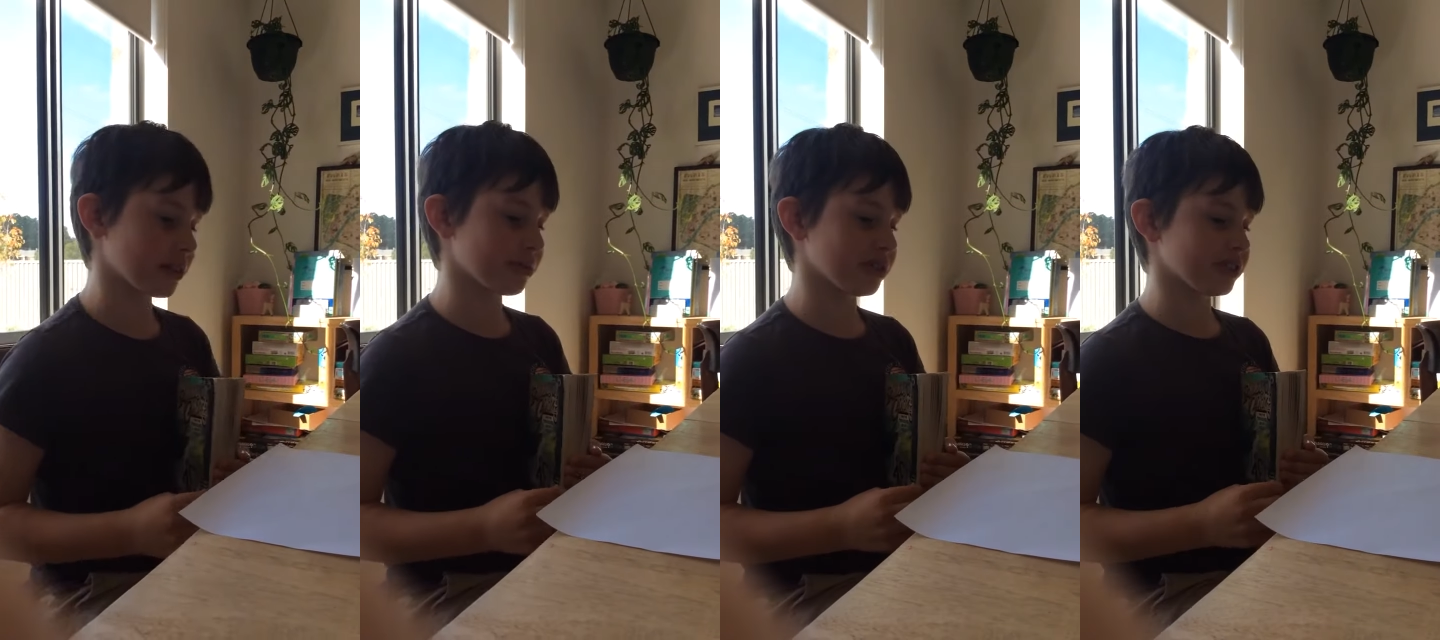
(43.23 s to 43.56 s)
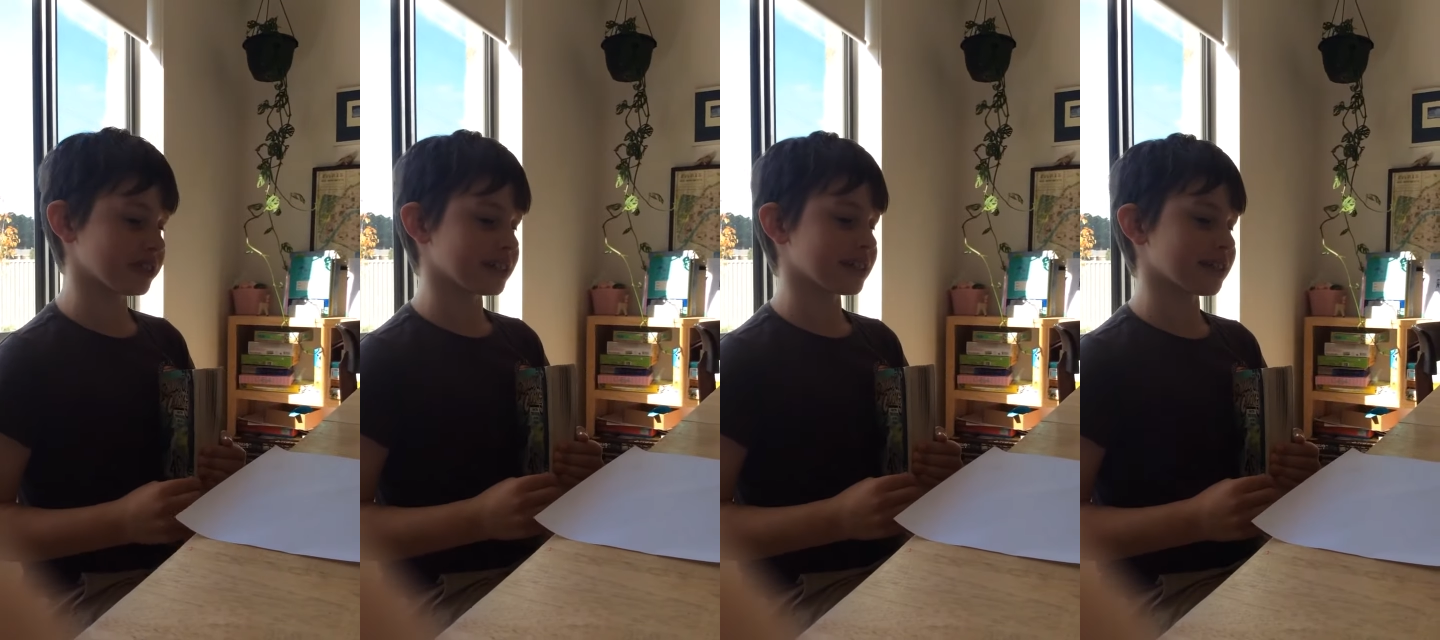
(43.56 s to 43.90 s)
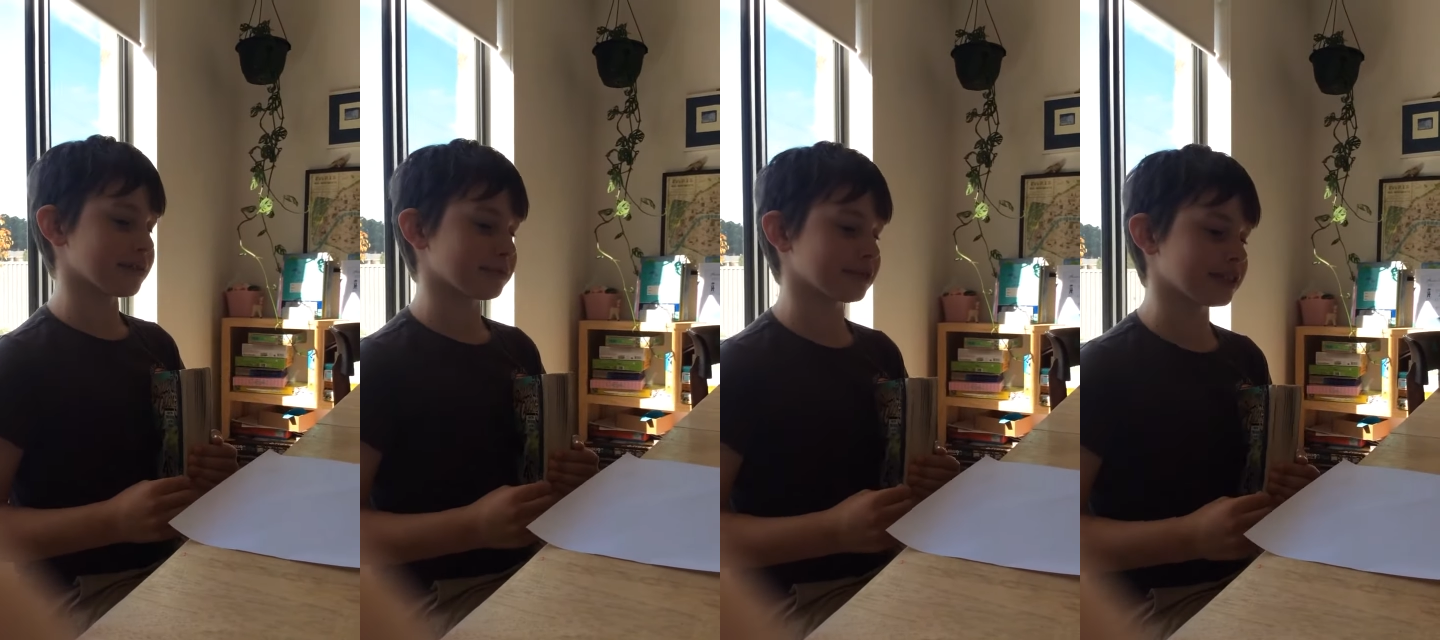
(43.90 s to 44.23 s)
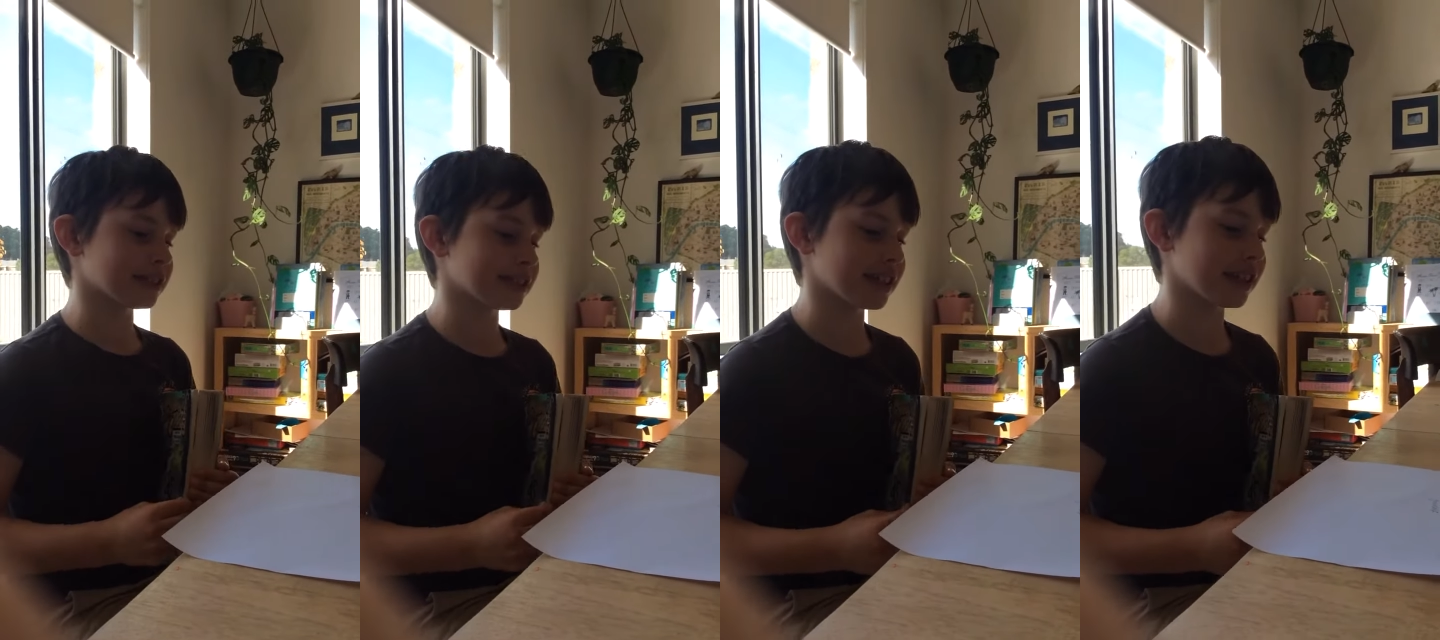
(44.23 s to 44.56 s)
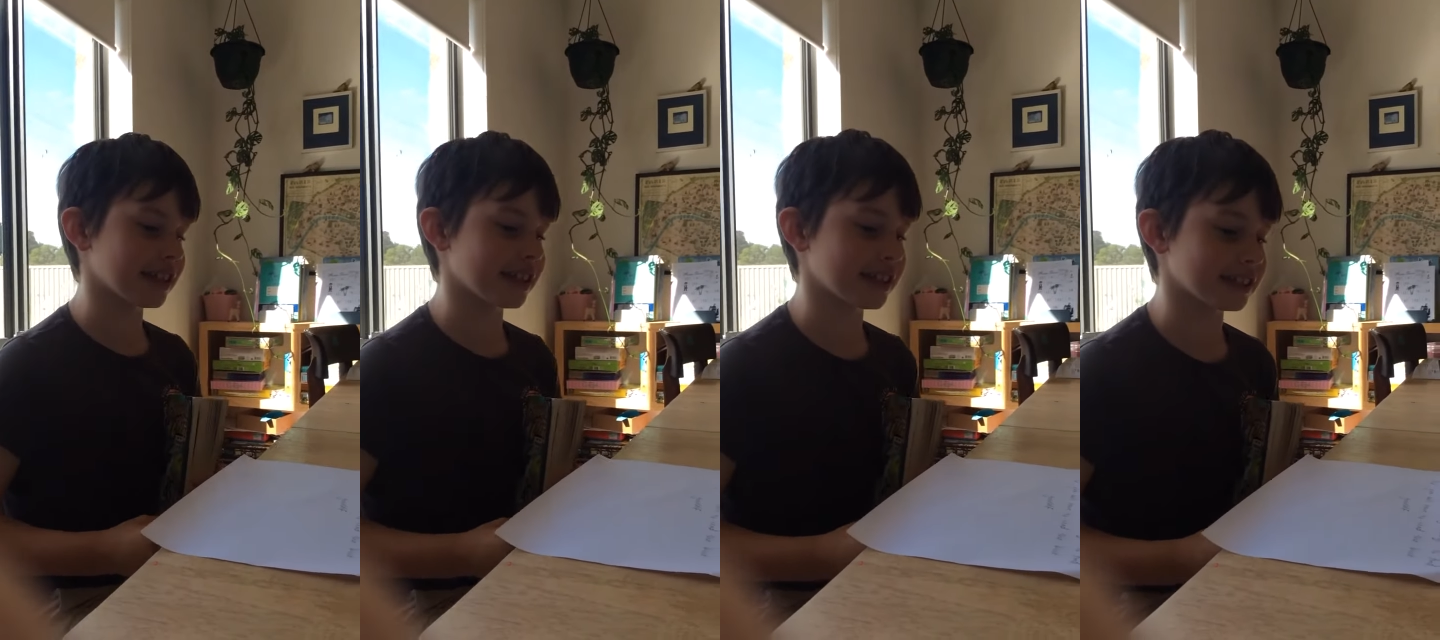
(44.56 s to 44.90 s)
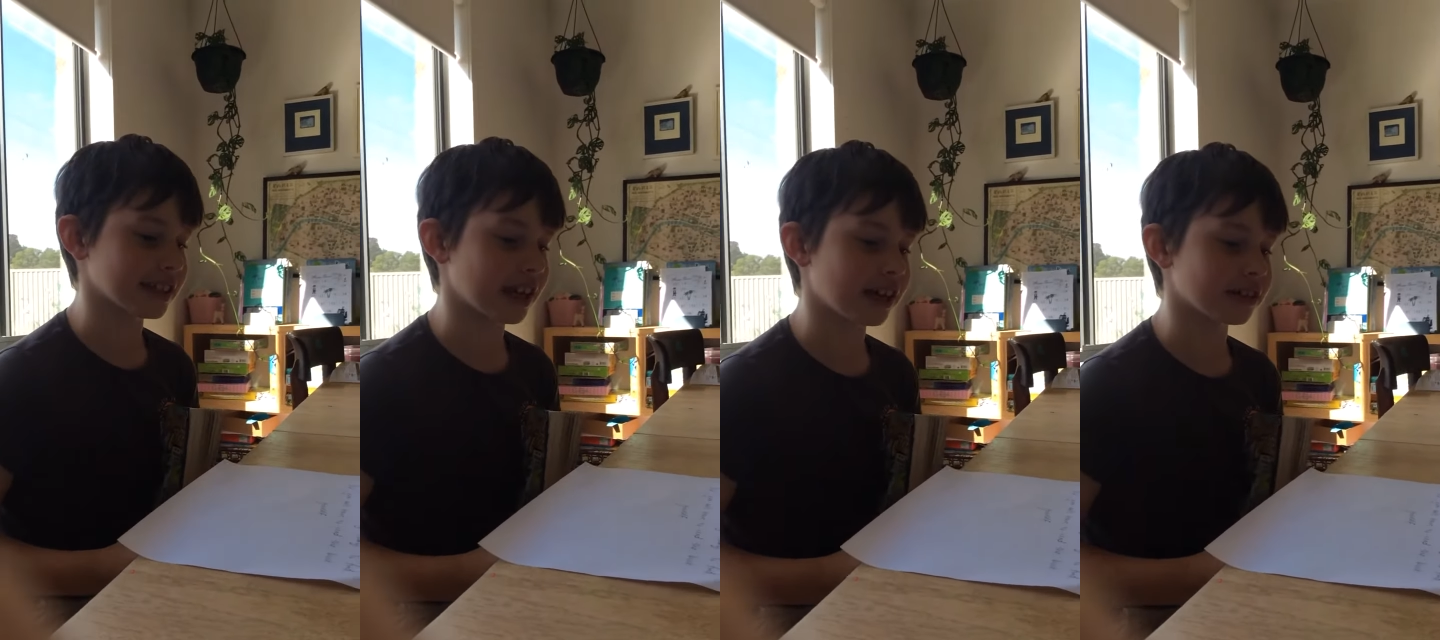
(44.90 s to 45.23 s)
the museum to see
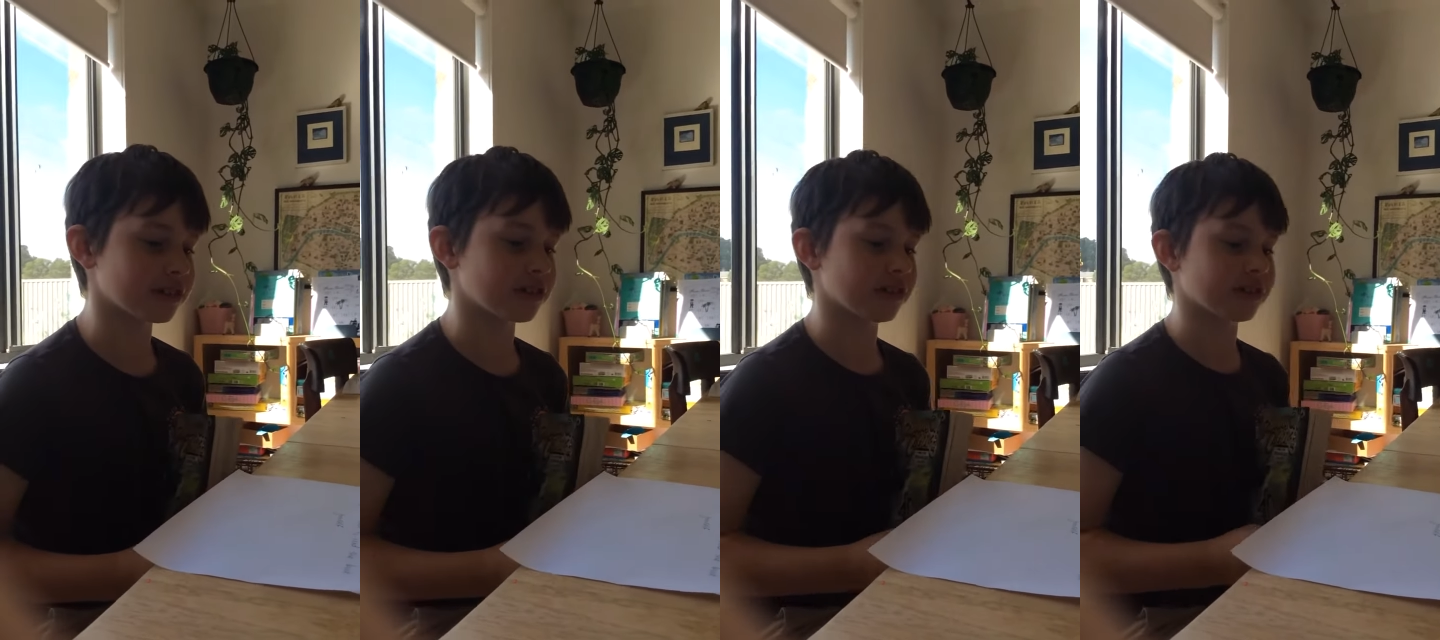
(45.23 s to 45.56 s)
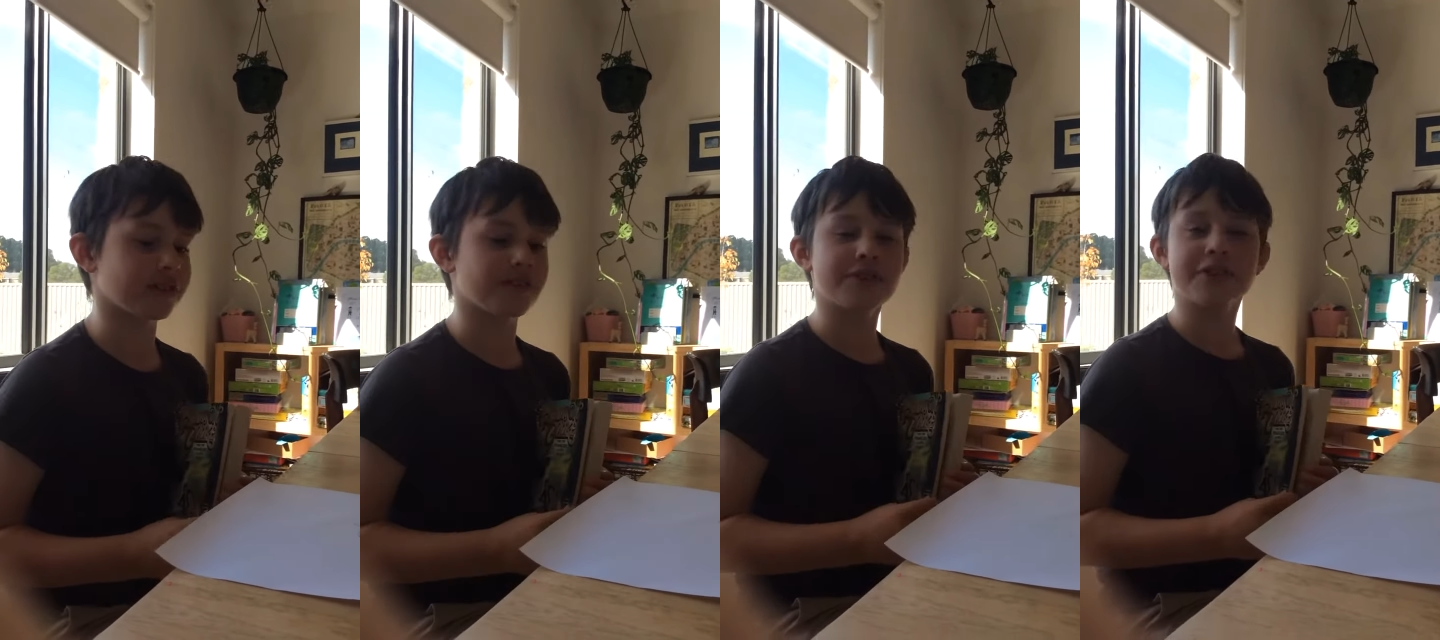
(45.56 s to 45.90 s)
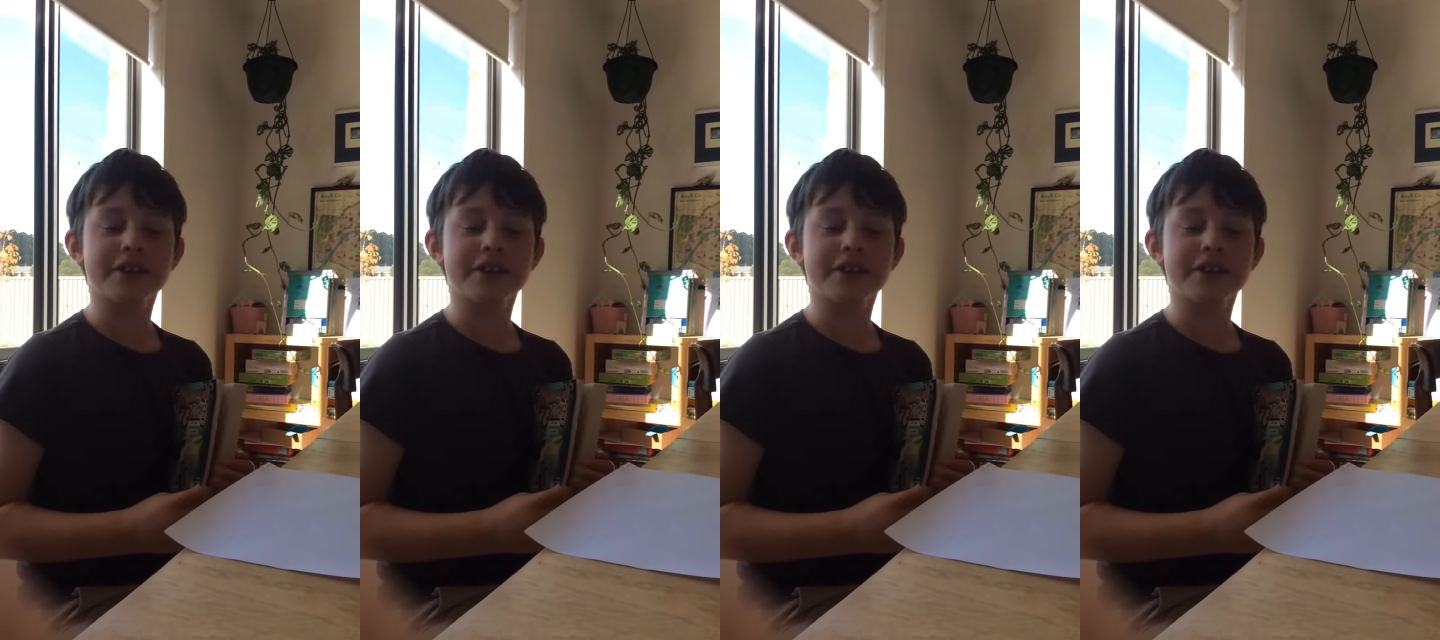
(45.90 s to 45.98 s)
his uncle,